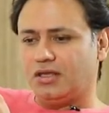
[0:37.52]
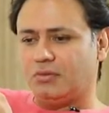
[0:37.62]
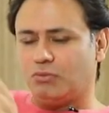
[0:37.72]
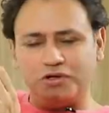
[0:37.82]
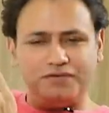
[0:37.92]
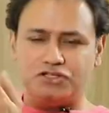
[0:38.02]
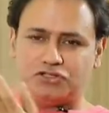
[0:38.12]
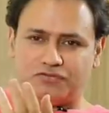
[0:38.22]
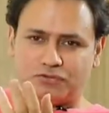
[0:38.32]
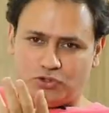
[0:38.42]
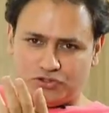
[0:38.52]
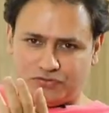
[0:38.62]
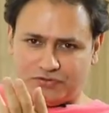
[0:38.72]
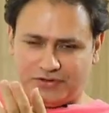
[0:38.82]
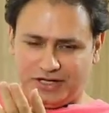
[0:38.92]
The motivation, of course,
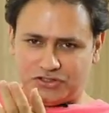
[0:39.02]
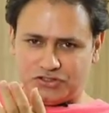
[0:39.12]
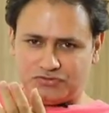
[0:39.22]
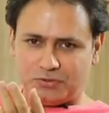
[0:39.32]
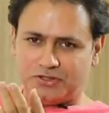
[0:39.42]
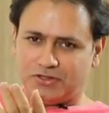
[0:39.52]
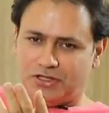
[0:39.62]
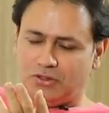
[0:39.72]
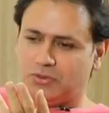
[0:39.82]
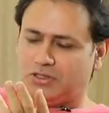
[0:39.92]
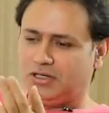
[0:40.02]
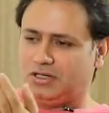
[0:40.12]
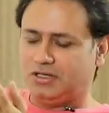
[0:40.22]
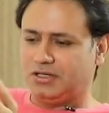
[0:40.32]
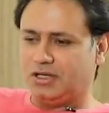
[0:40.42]
for fractions from the real
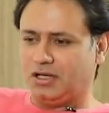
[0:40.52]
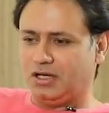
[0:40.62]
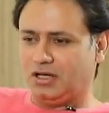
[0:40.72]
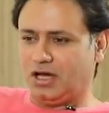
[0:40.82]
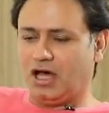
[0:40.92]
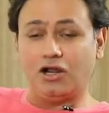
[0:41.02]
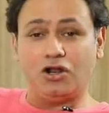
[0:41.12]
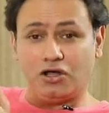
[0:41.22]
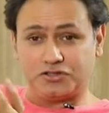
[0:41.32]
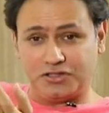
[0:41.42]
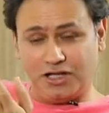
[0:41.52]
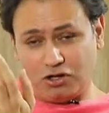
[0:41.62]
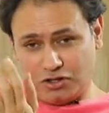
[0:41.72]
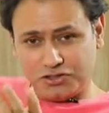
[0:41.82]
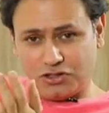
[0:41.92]
world are lots. There are
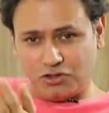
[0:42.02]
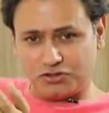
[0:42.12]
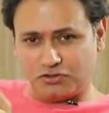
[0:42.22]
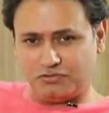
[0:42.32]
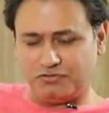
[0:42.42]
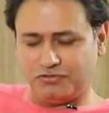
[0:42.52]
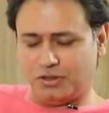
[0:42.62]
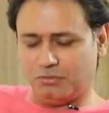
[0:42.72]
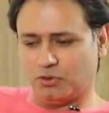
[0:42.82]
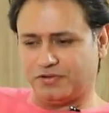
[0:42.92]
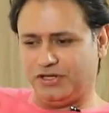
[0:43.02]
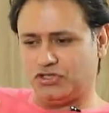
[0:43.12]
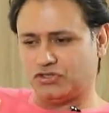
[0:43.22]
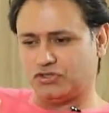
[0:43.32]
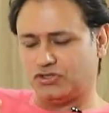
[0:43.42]
lots and lots of
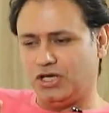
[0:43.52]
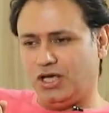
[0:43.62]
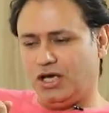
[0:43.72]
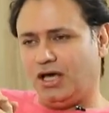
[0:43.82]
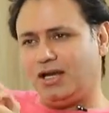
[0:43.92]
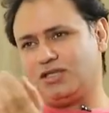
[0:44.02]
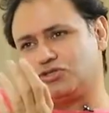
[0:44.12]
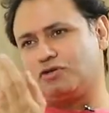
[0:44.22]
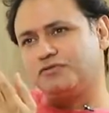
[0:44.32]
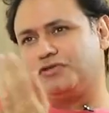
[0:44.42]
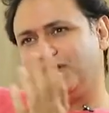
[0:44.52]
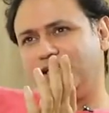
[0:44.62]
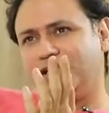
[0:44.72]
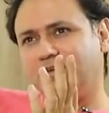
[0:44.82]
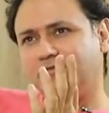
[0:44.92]
motivations. Let's sort of
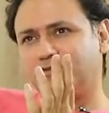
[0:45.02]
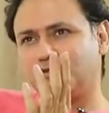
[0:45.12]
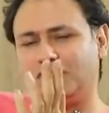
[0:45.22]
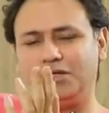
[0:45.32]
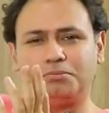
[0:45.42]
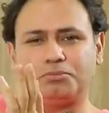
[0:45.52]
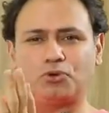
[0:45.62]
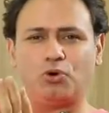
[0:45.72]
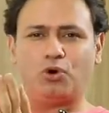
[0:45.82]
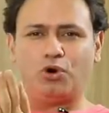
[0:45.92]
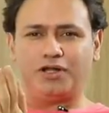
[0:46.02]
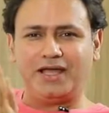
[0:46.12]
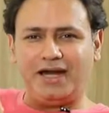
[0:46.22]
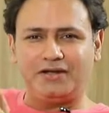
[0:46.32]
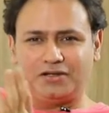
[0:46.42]
give three broad
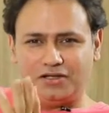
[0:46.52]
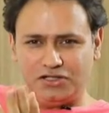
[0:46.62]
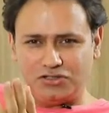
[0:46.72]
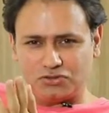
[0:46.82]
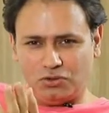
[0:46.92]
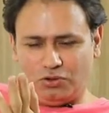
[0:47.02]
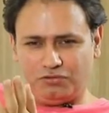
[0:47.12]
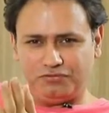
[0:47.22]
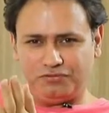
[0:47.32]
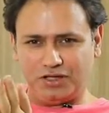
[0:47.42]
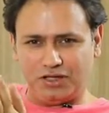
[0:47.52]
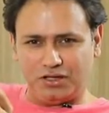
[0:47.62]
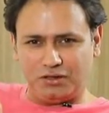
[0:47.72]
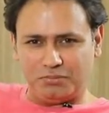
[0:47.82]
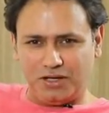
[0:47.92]
categories
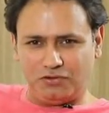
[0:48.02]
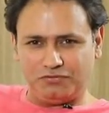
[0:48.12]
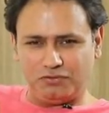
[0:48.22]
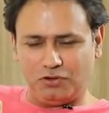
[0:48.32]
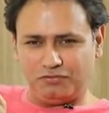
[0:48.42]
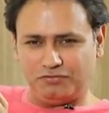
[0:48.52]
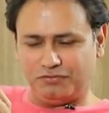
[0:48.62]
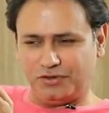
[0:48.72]
of